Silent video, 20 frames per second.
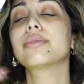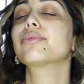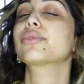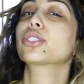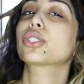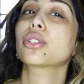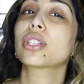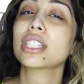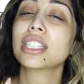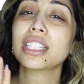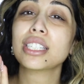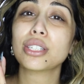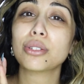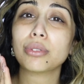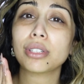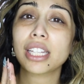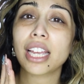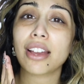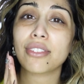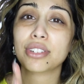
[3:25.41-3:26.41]
So this doesn't
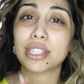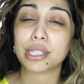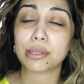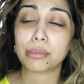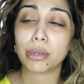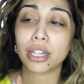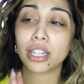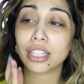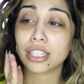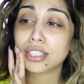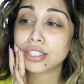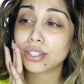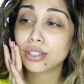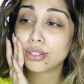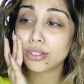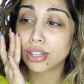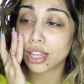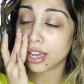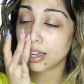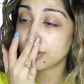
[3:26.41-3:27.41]
really have a smell, I can tell you
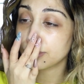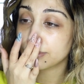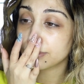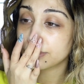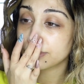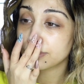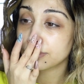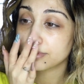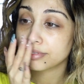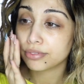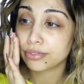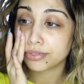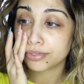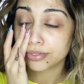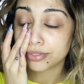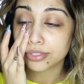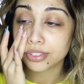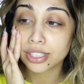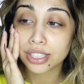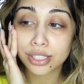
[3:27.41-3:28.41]
that.
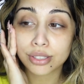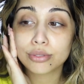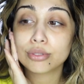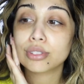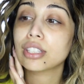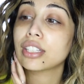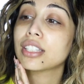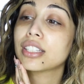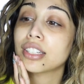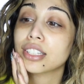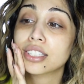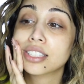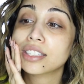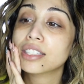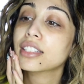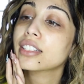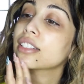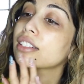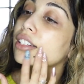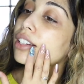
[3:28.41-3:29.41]
It really
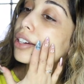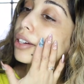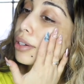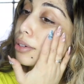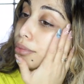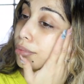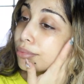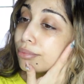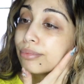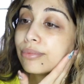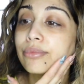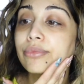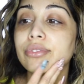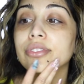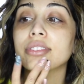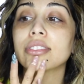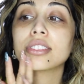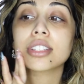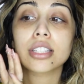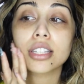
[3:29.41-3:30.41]
doesn't.
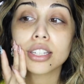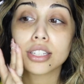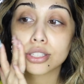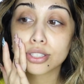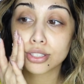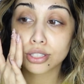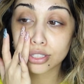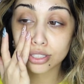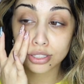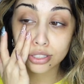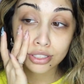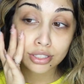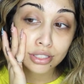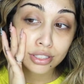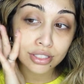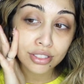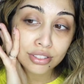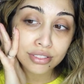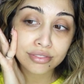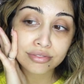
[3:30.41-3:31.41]
It's just,
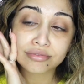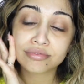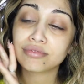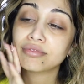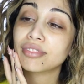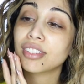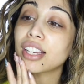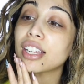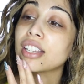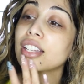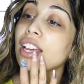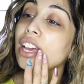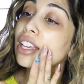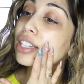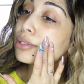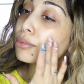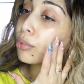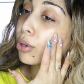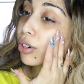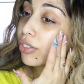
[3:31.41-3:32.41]
it has
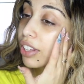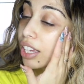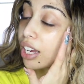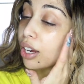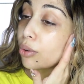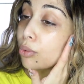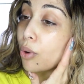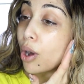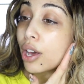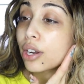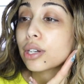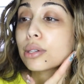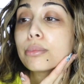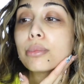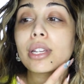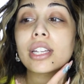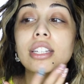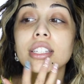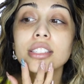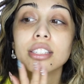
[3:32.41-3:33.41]
more of like a water
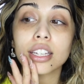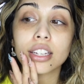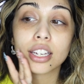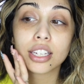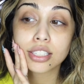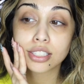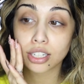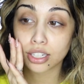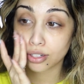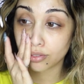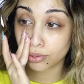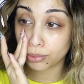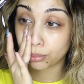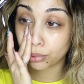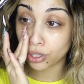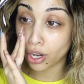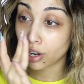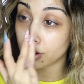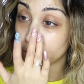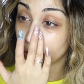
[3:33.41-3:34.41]
base. Like I said, if you put
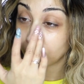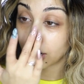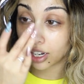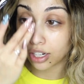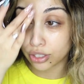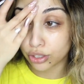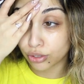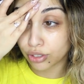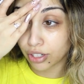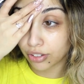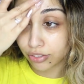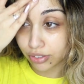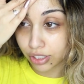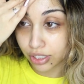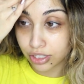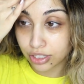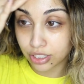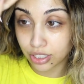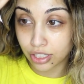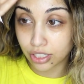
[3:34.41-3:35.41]
it on your hand, you definitely
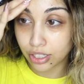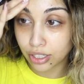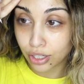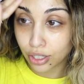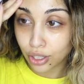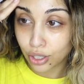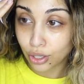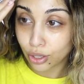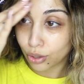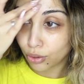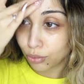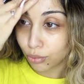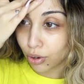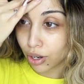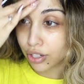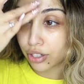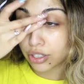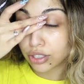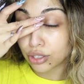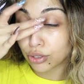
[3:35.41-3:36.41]
see
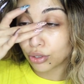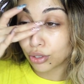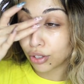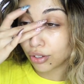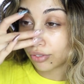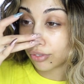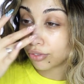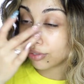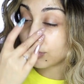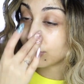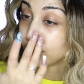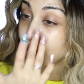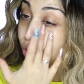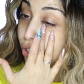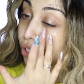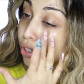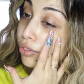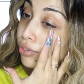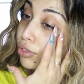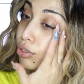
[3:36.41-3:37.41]
water. So if
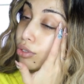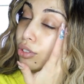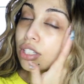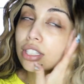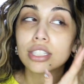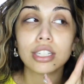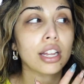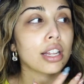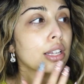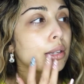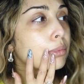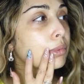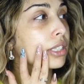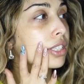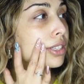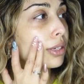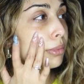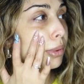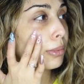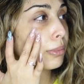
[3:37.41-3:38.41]
you can tell, let me
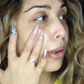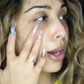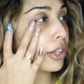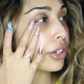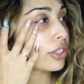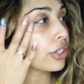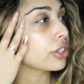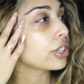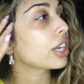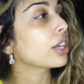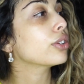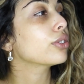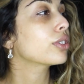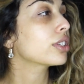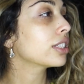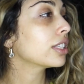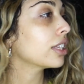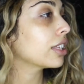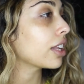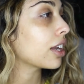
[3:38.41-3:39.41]
see my monitor. Yeah, you can
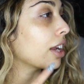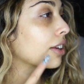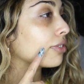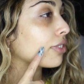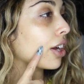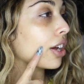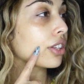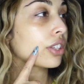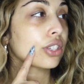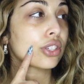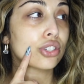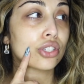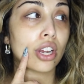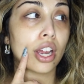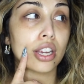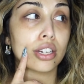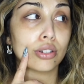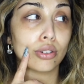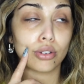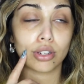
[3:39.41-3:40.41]
see that I've got the
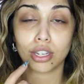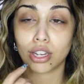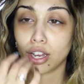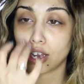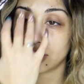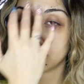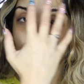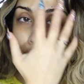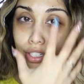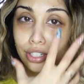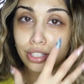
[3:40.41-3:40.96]
shine going on.